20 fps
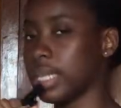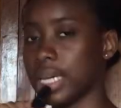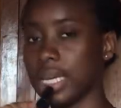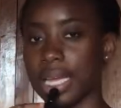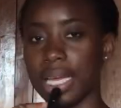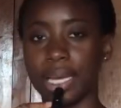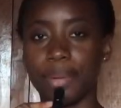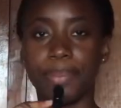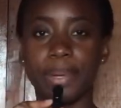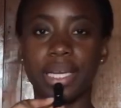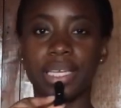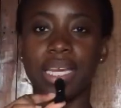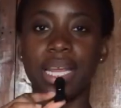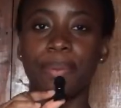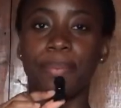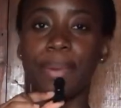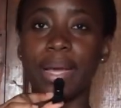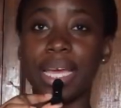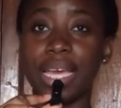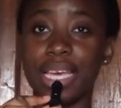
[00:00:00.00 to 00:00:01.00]
and like by the
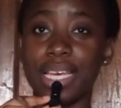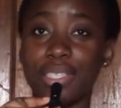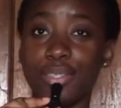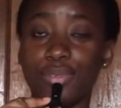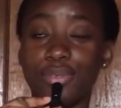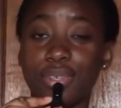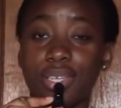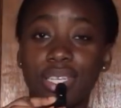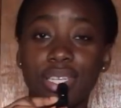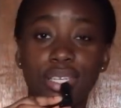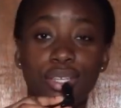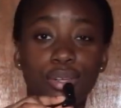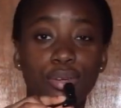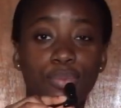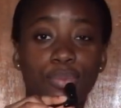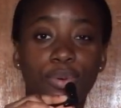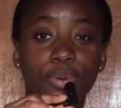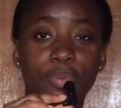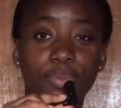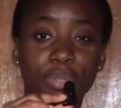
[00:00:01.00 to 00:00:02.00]
time my hair is looking a
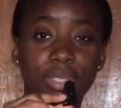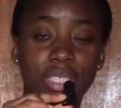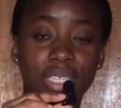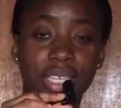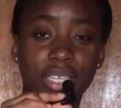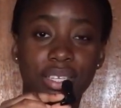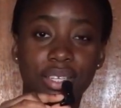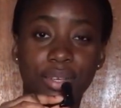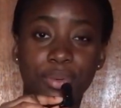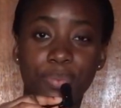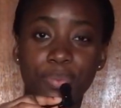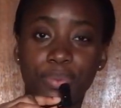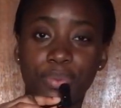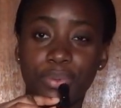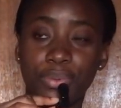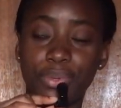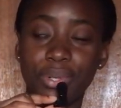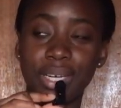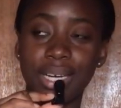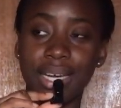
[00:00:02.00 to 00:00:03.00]
lot more
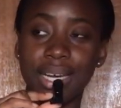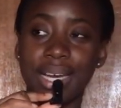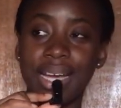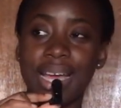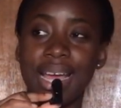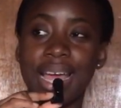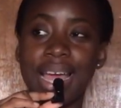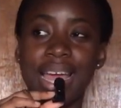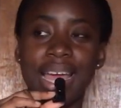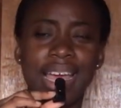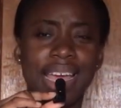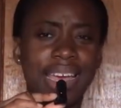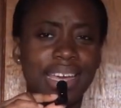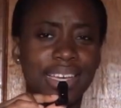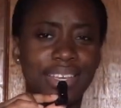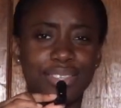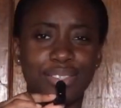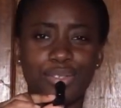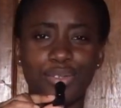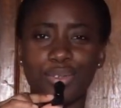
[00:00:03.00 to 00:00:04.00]
presentable,
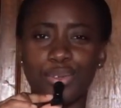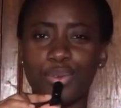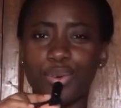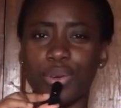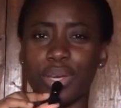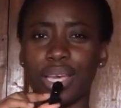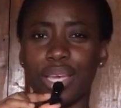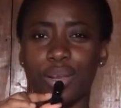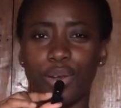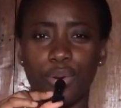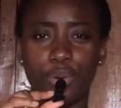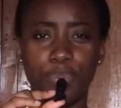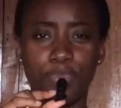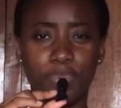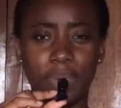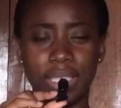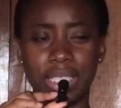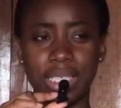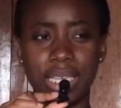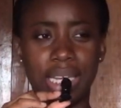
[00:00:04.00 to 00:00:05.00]
it will look a lot
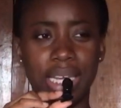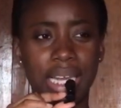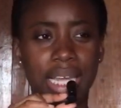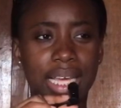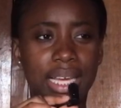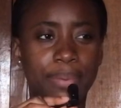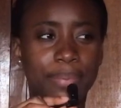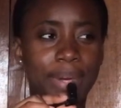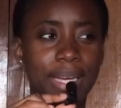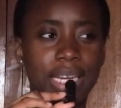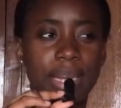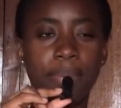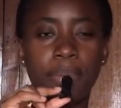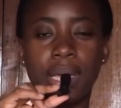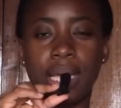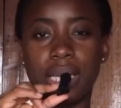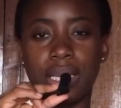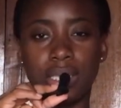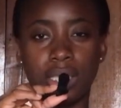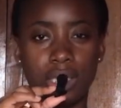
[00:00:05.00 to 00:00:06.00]
better, like by the time
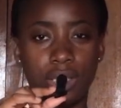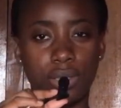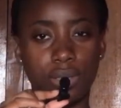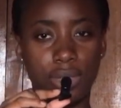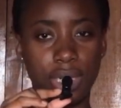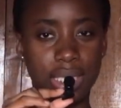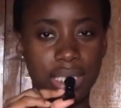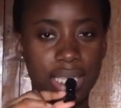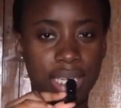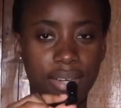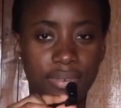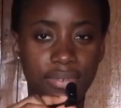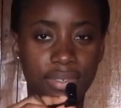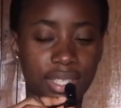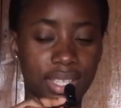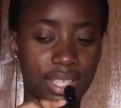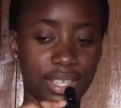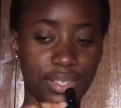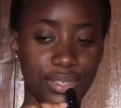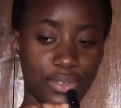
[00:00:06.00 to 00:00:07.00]
I accessorize and
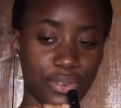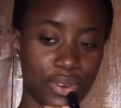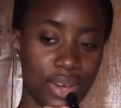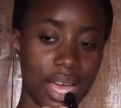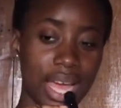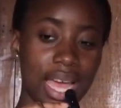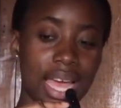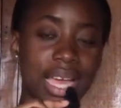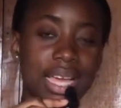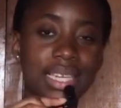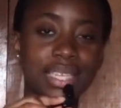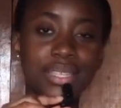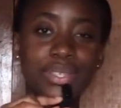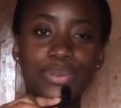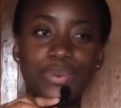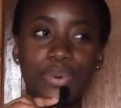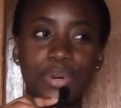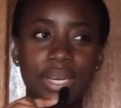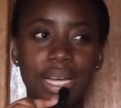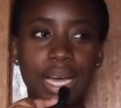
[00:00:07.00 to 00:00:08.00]
everything. So
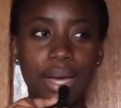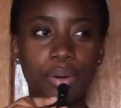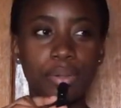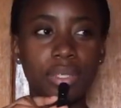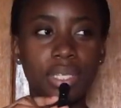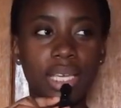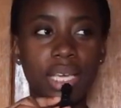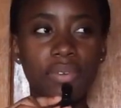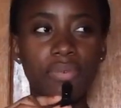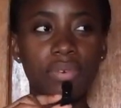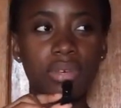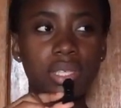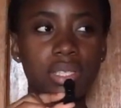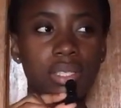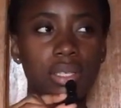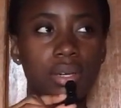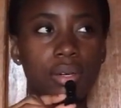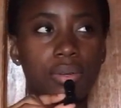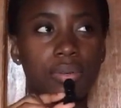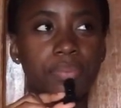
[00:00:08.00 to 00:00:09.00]
this one, I would give
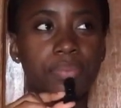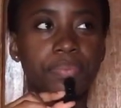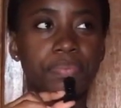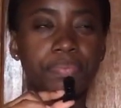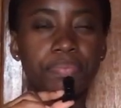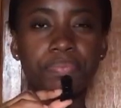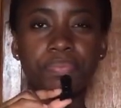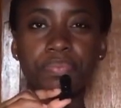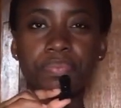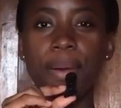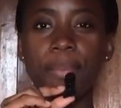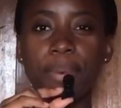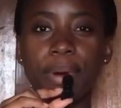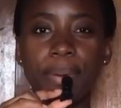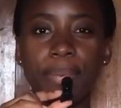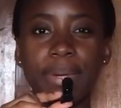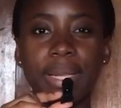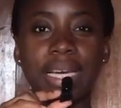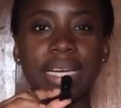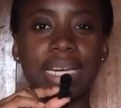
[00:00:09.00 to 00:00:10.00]
it
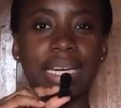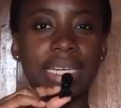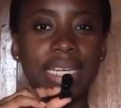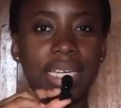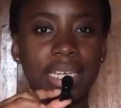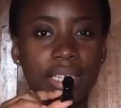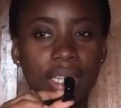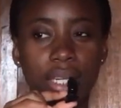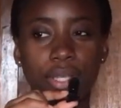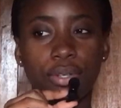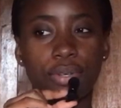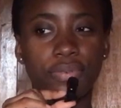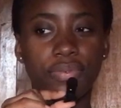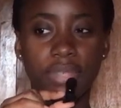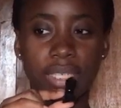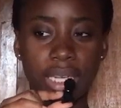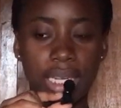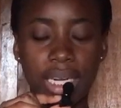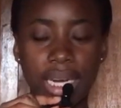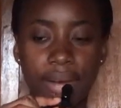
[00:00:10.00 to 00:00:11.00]
probably like an 8 out
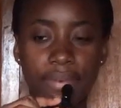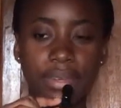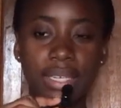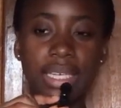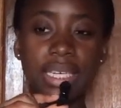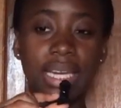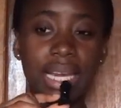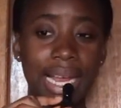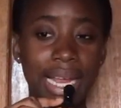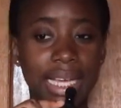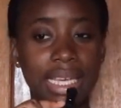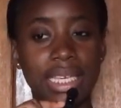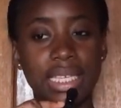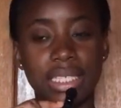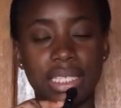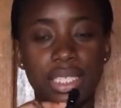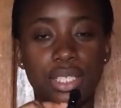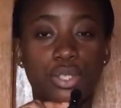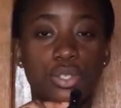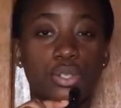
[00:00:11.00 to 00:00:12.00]
of 10. I really like
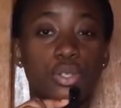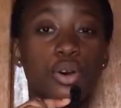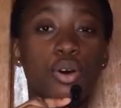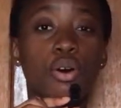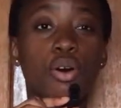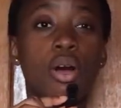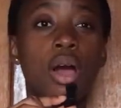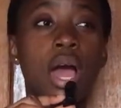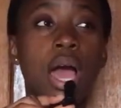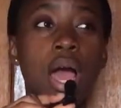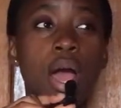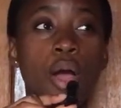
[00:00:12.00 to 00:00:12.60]
it. It's not